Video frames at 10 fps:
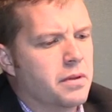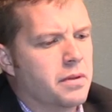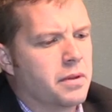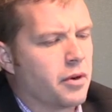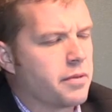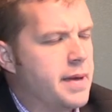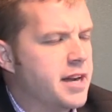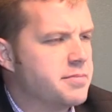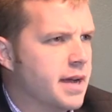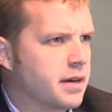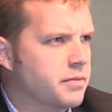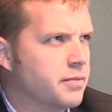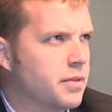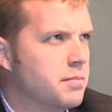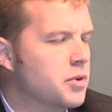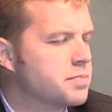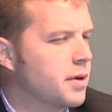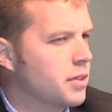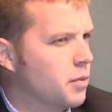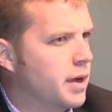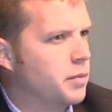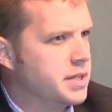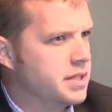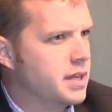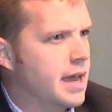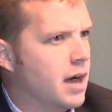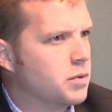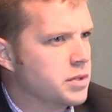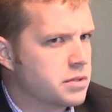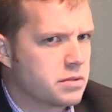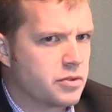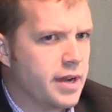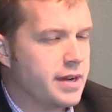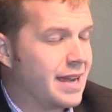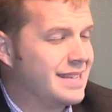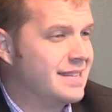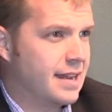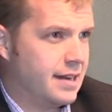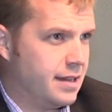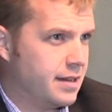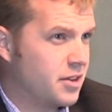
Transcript: the Growth Management Act, for the most part, in the way we see it now, was created in 1990.